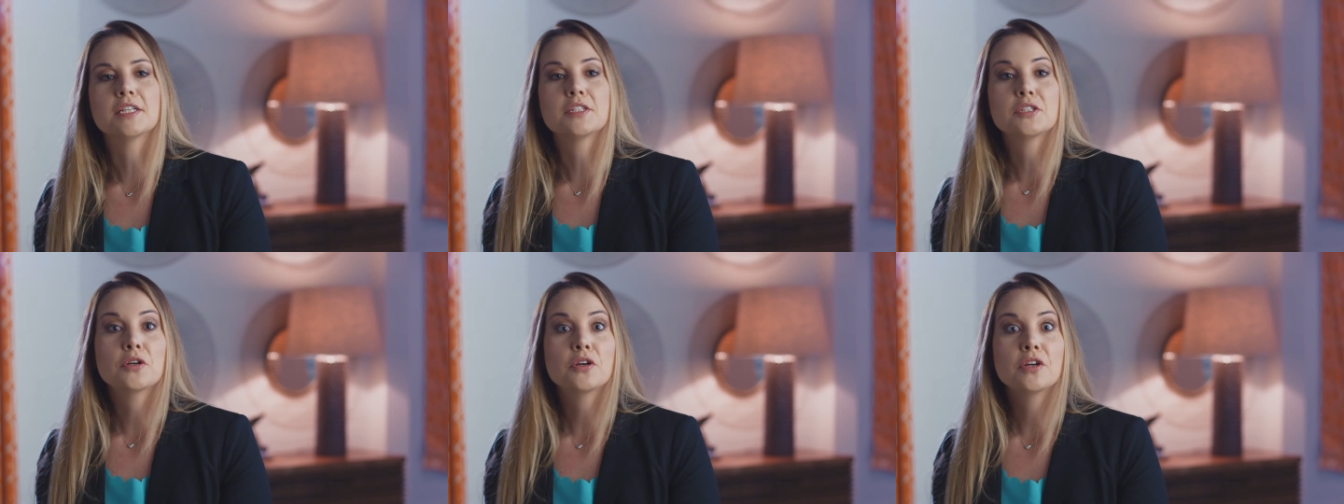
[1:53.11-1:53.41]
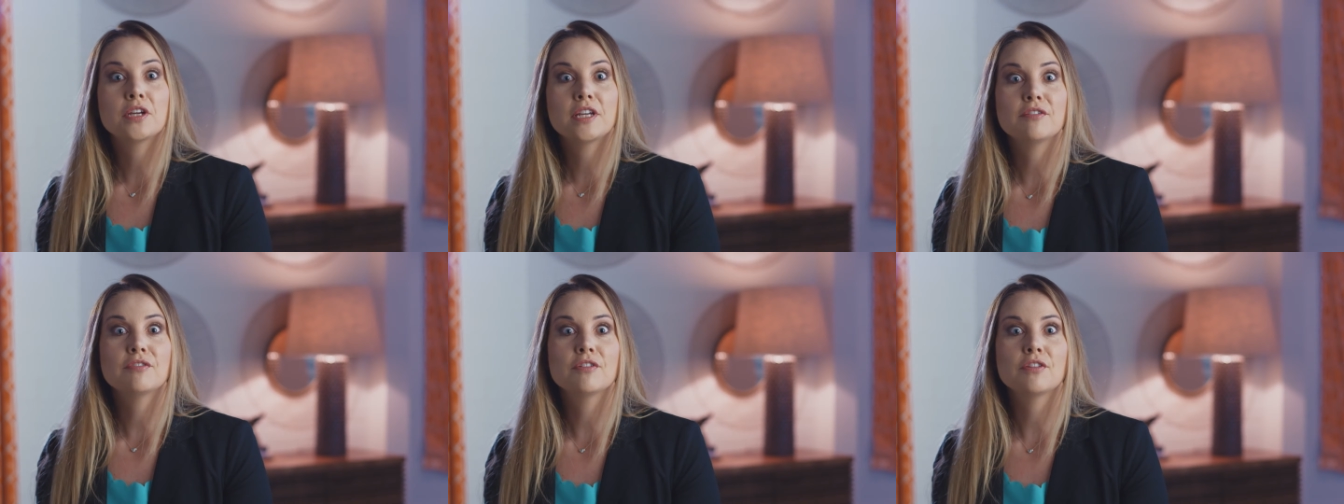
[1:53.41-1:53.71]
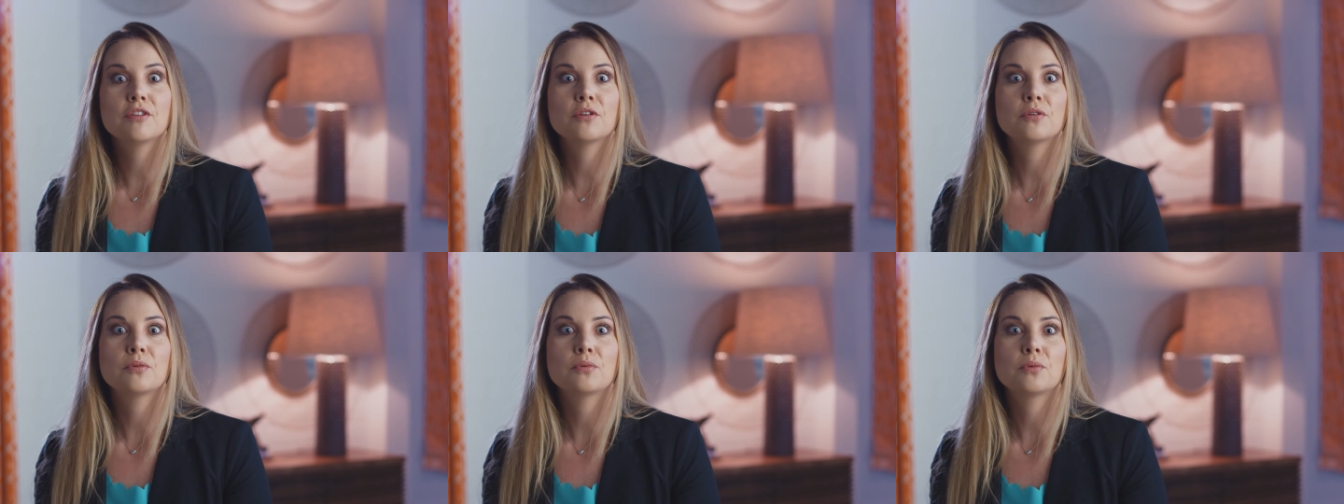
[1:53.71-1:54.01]
So
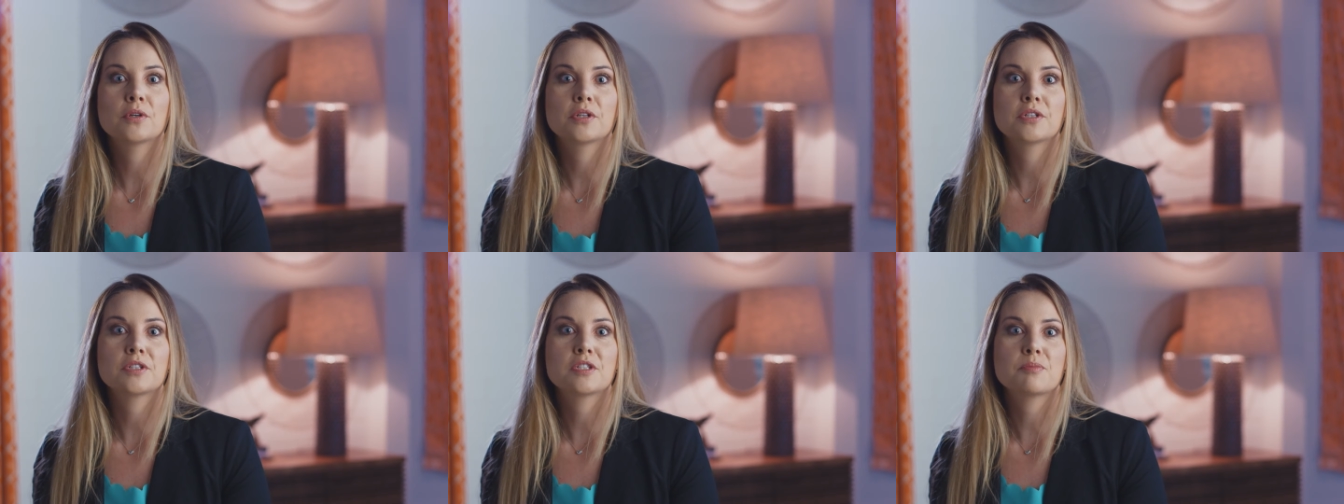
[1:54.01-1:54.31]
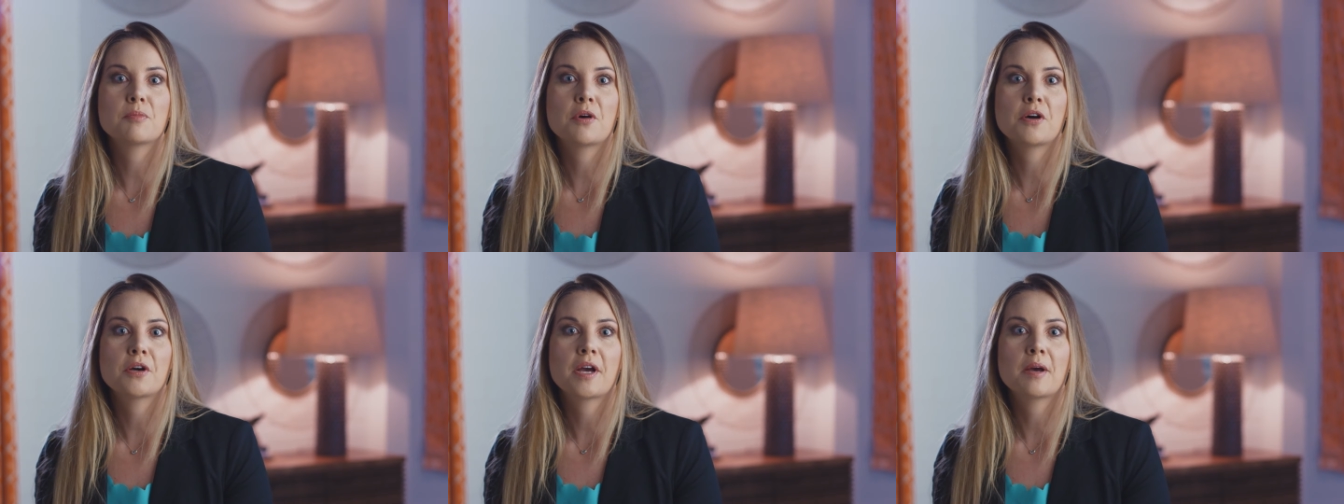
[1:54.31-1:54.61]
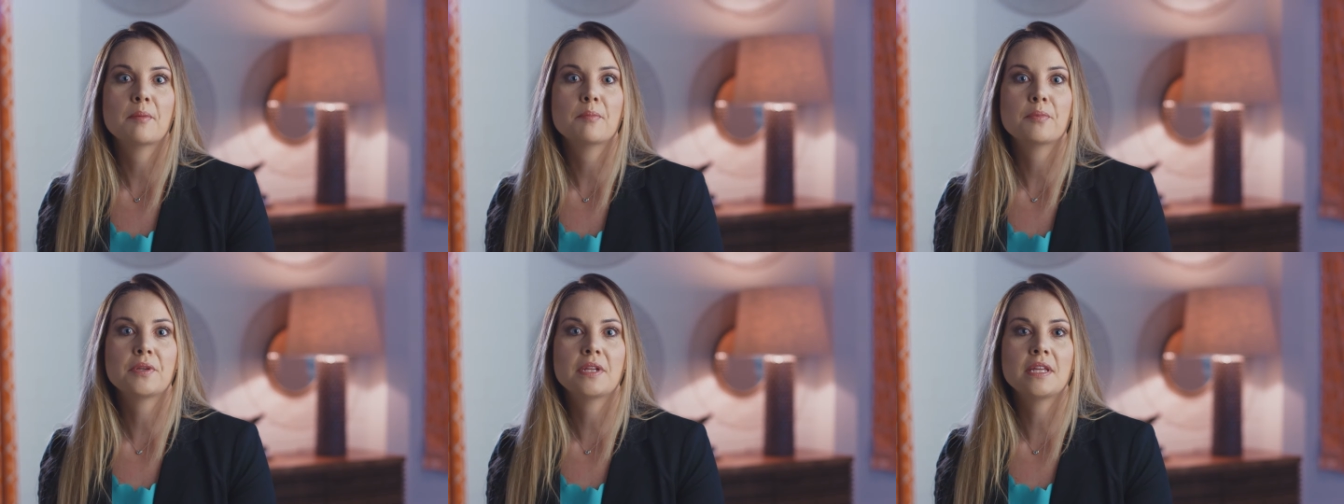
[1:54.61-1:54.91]
even though we're a small
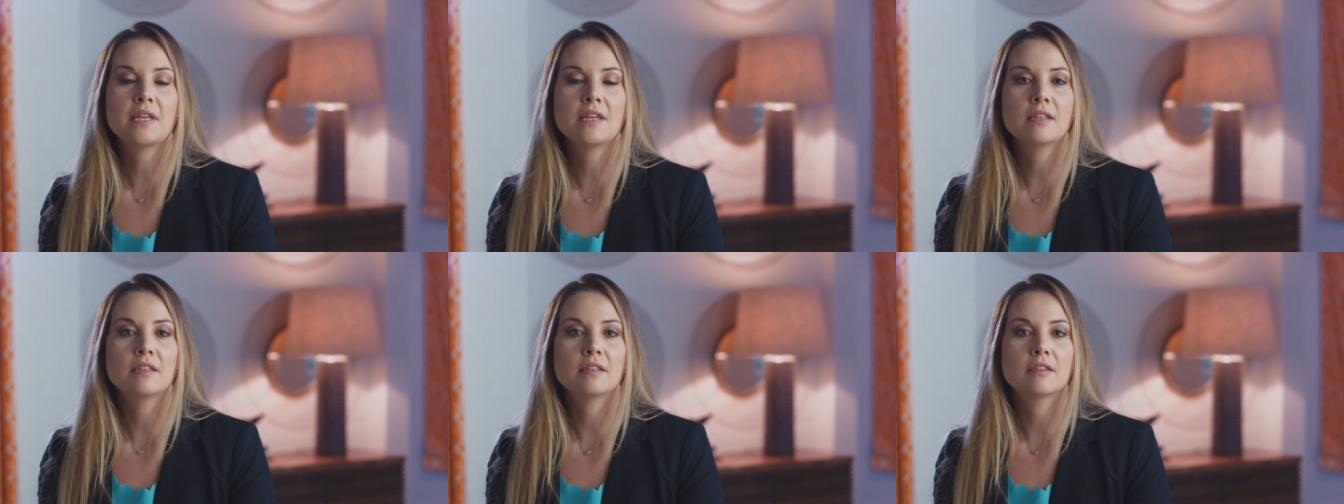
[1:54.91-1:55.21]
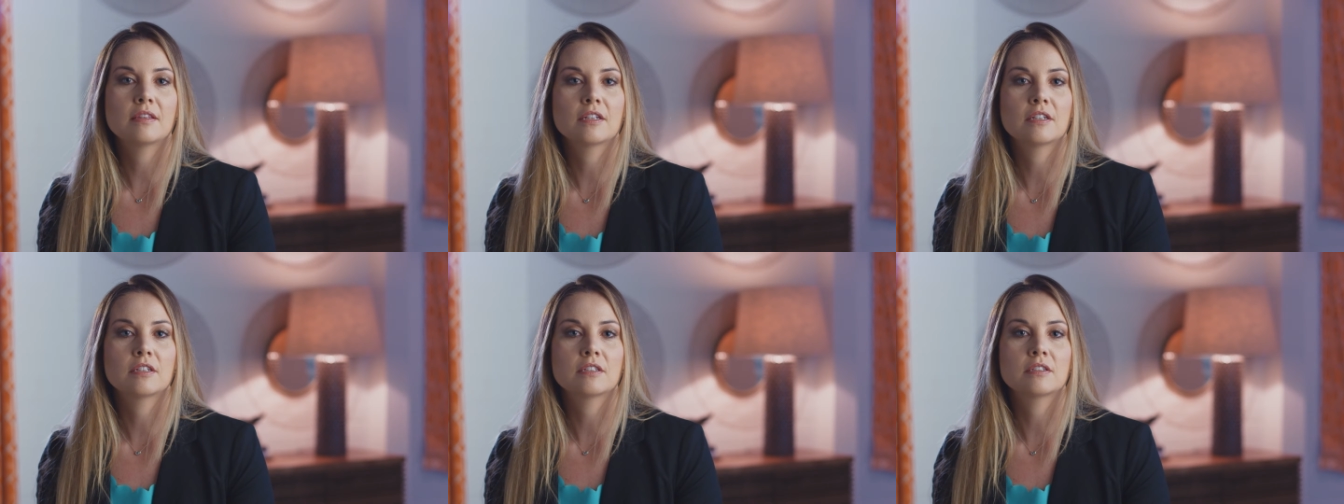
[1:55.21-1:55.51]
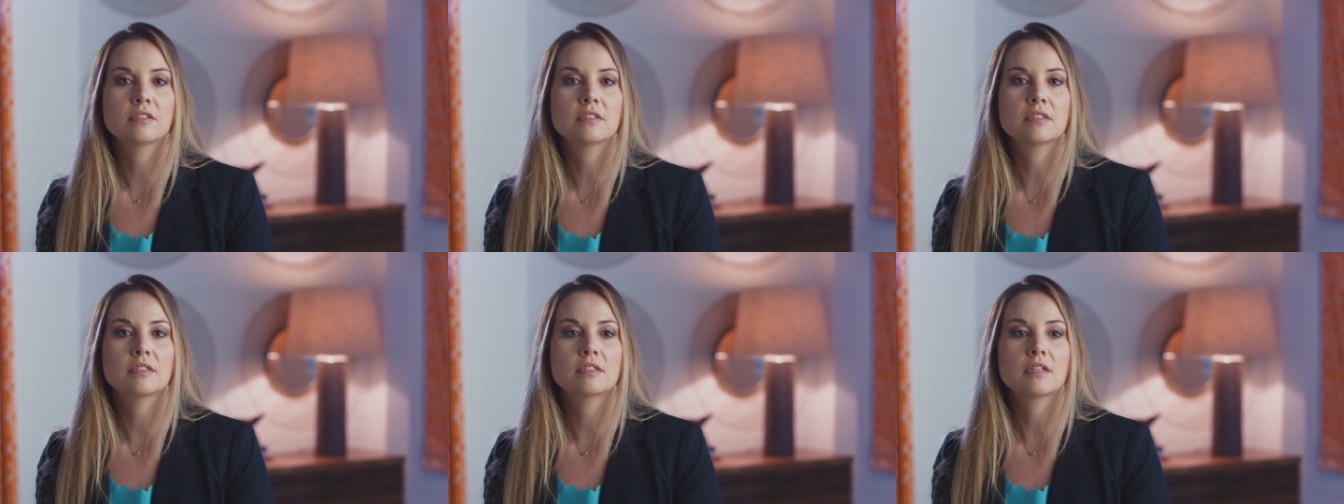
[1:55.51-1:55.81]
company,
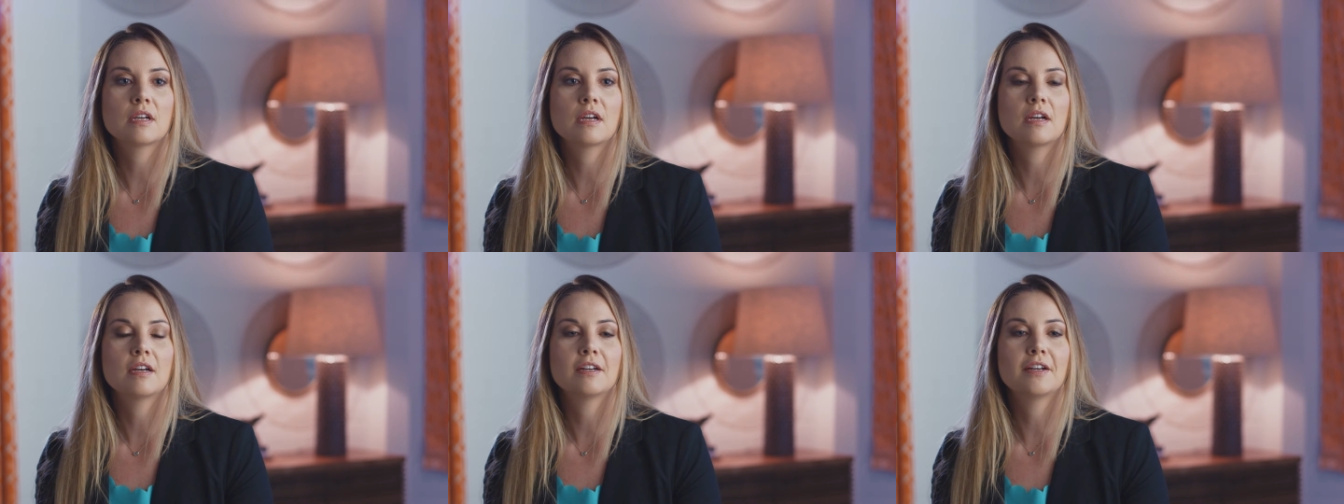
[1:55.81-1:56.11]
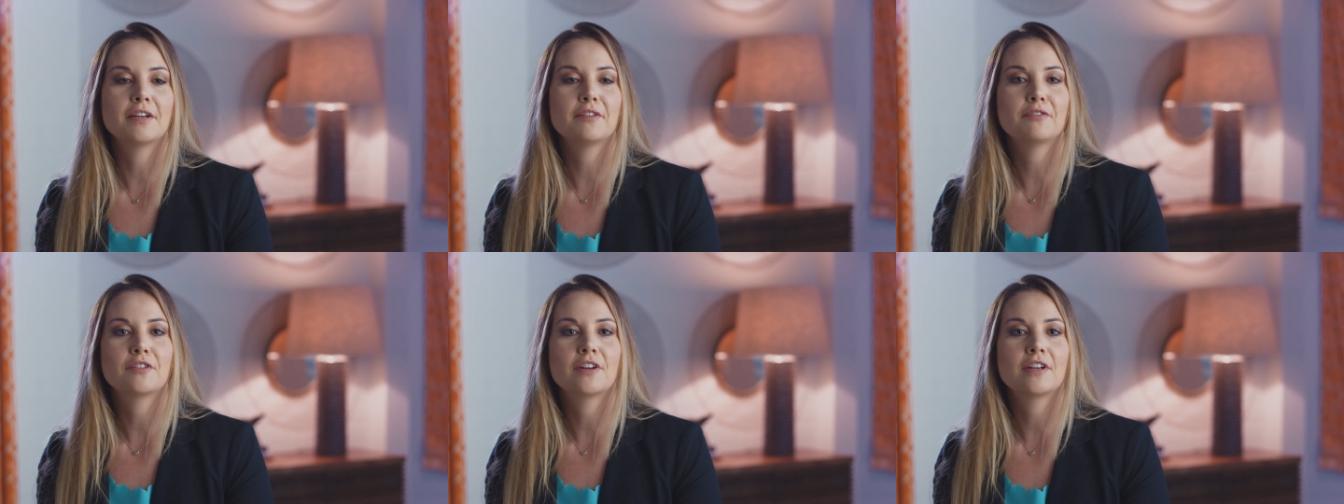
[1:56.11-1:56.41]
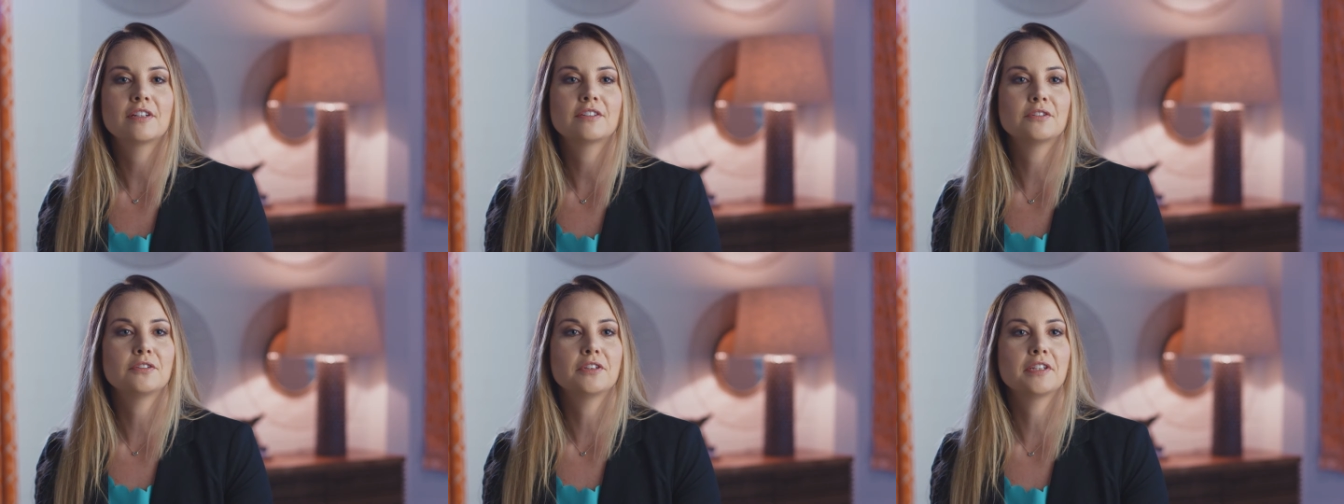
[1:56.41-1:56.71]
there's, uh, I
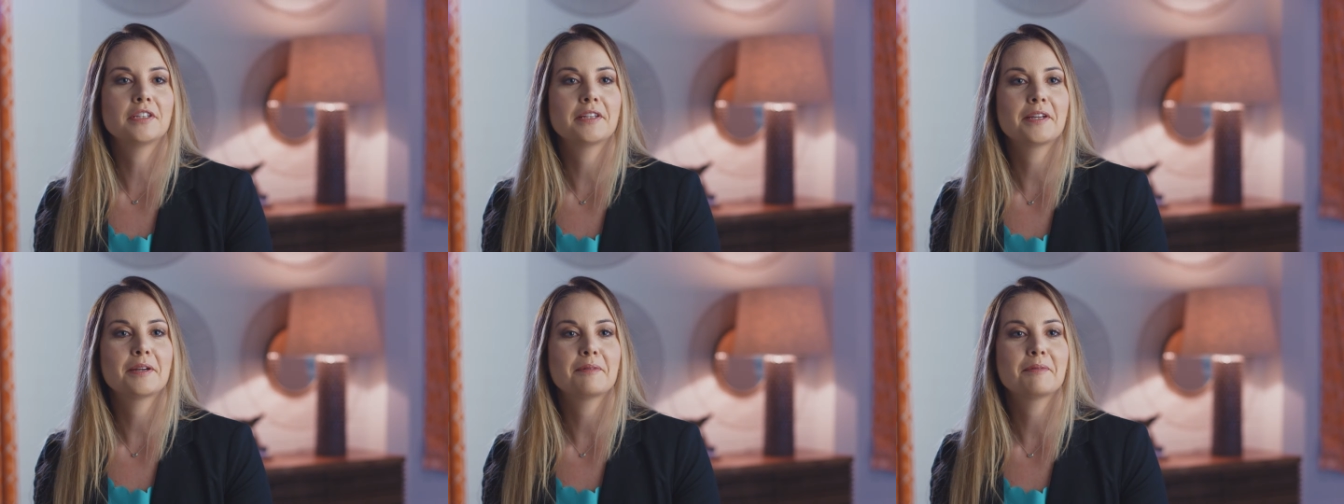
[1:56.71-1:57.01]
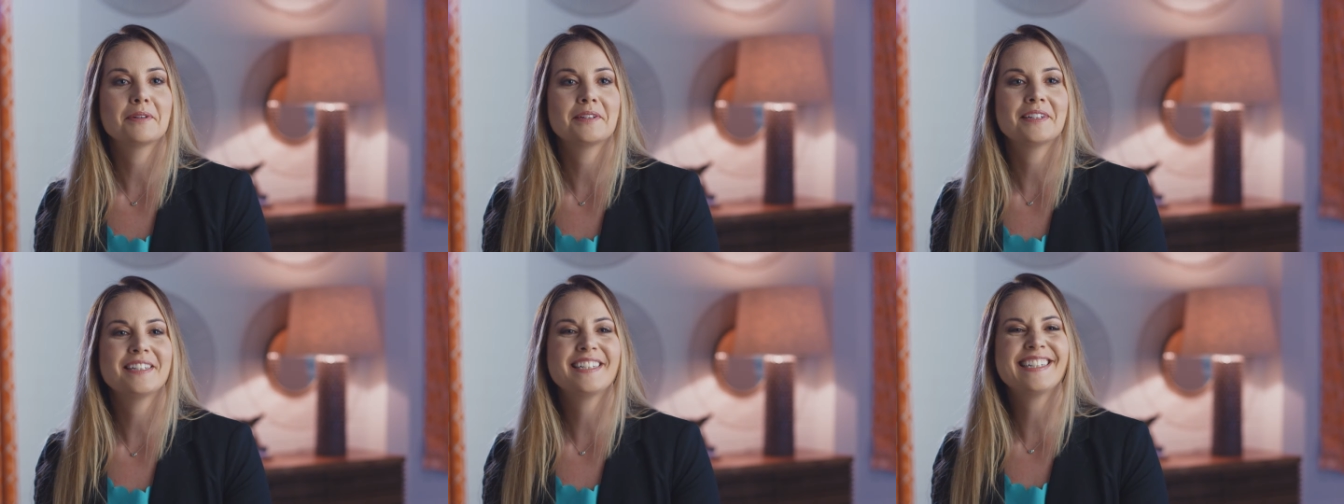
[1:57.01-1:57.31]
forgot, don't look at the camera.